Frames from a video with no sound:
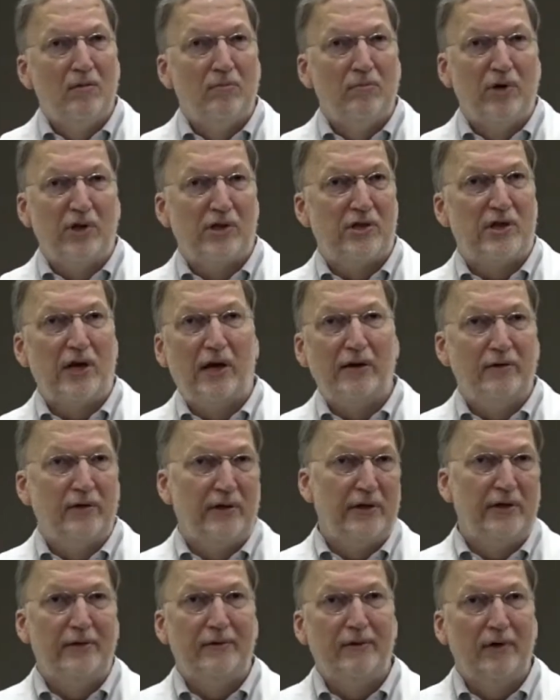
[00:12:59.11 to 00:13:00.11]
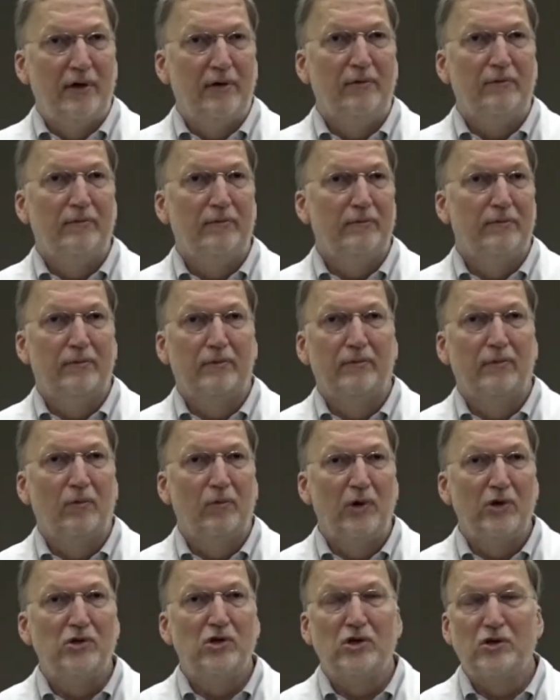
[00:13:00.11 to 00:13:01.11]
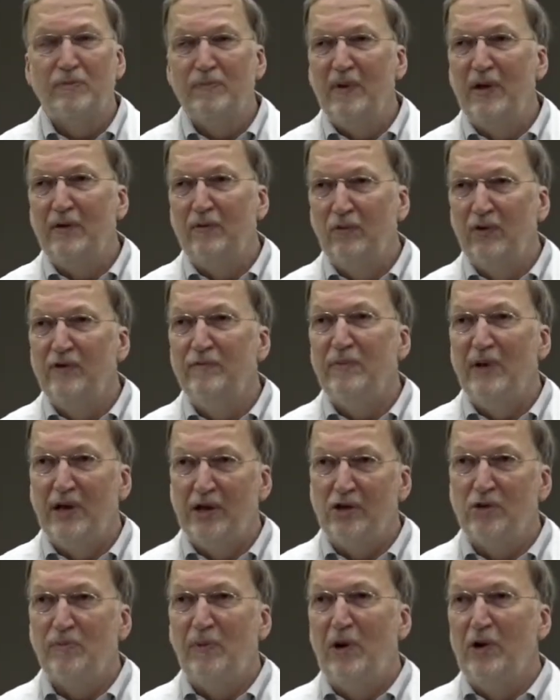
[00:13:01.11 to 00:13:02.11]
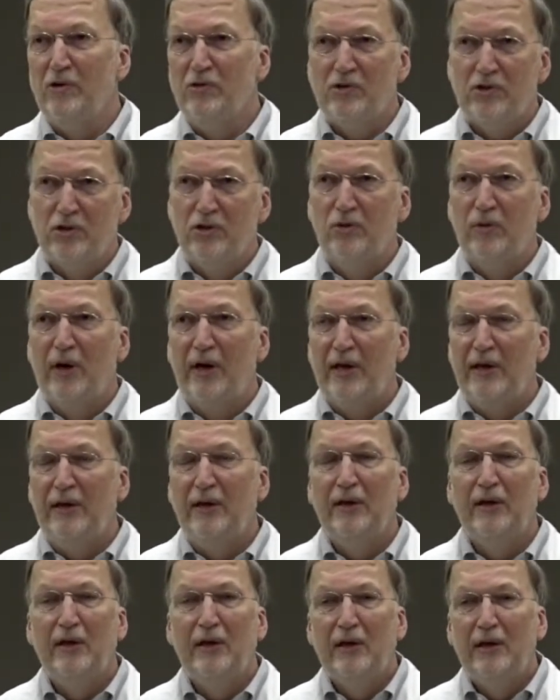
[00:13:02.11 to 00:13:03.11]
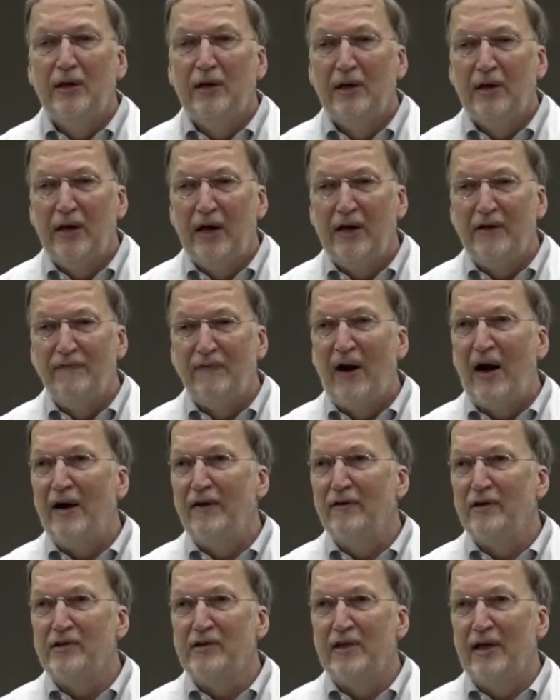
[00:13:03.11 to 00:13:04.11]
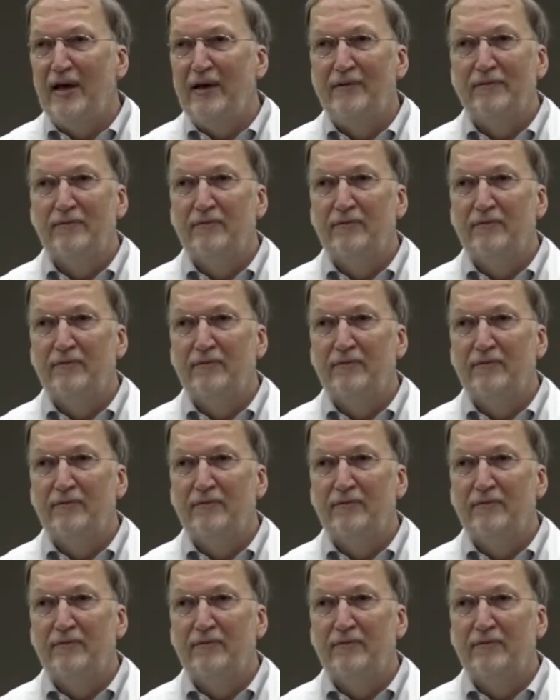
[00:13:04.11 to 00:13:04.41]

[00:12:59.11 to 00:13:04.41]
But suddenly, you know, we've been exposed to a virus that